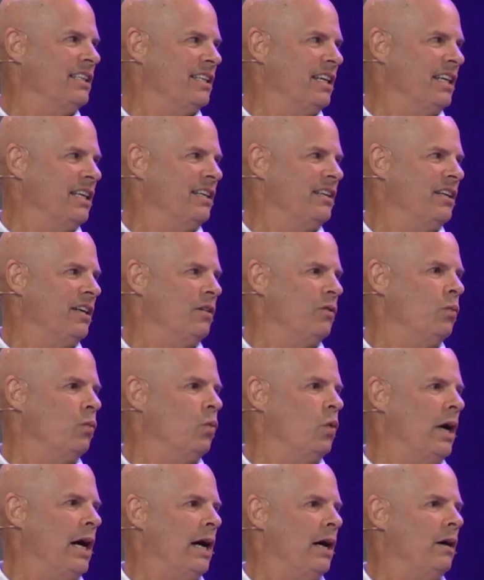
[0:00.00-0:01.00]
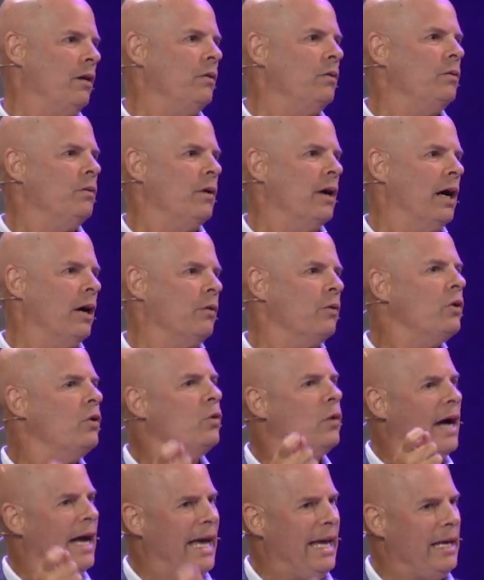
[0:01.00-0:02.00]
Like, like how, how are
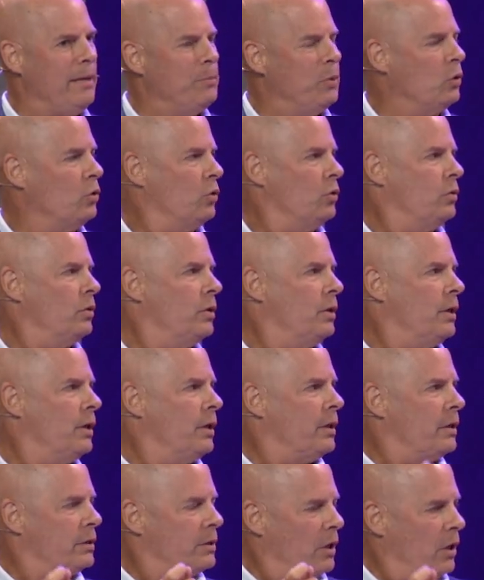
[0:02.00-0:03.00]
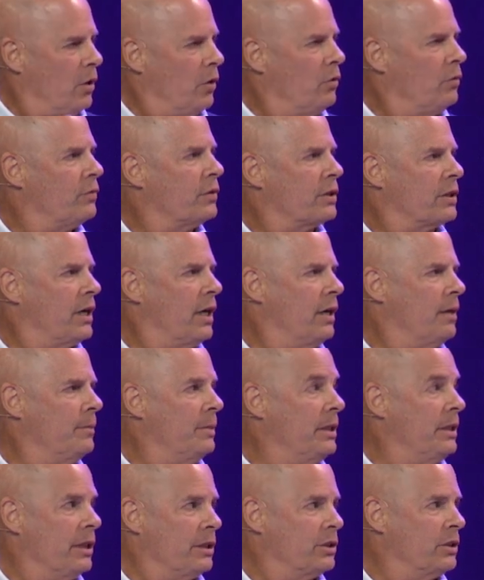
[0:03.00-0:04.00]
you able to overcome
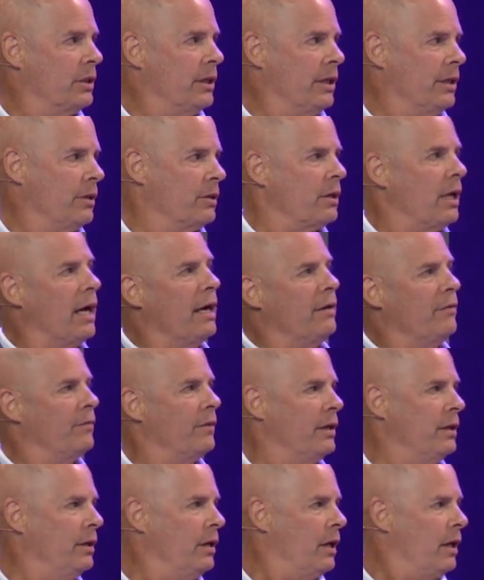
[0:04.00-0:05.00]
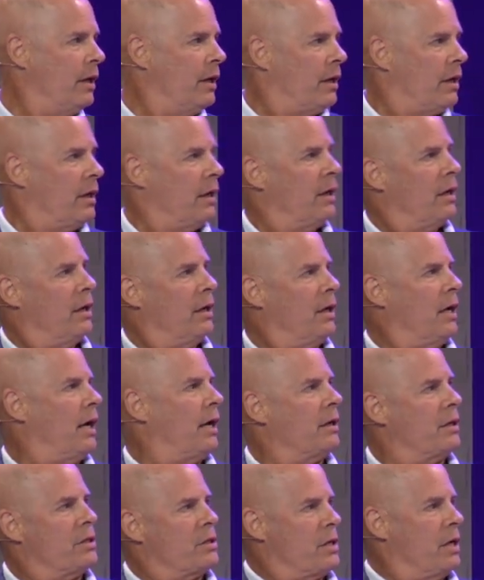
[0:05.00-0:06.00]
addiction in your life? And, and I
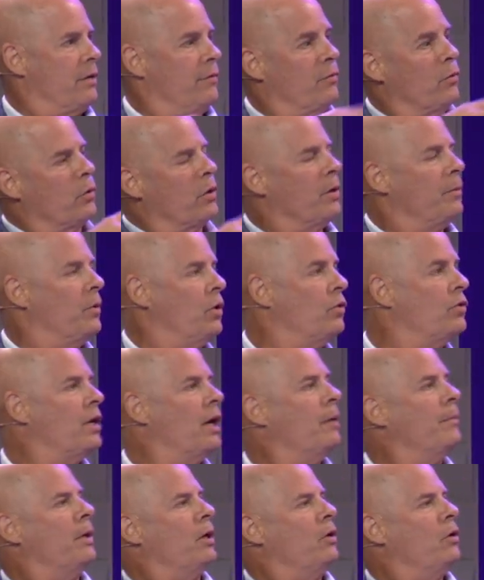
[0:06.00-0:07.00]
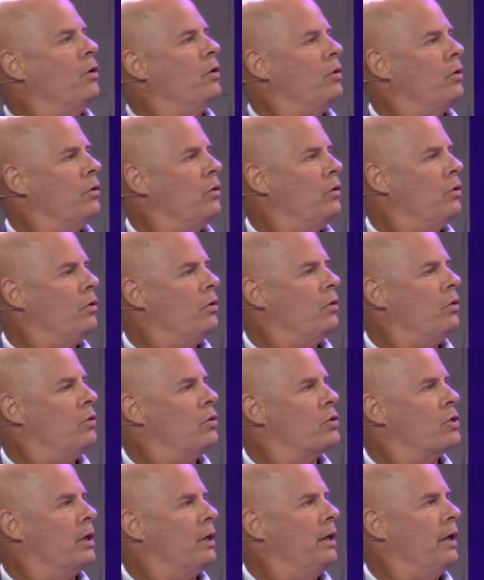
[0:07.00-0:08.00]
can say it for you. You tell me, you, you
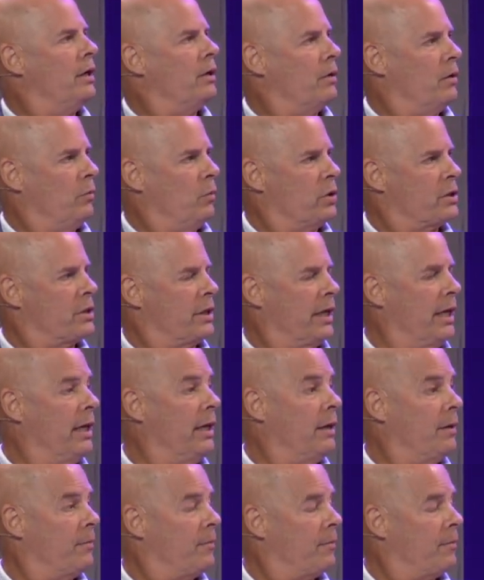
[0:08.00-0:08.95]
said, here, what's the key?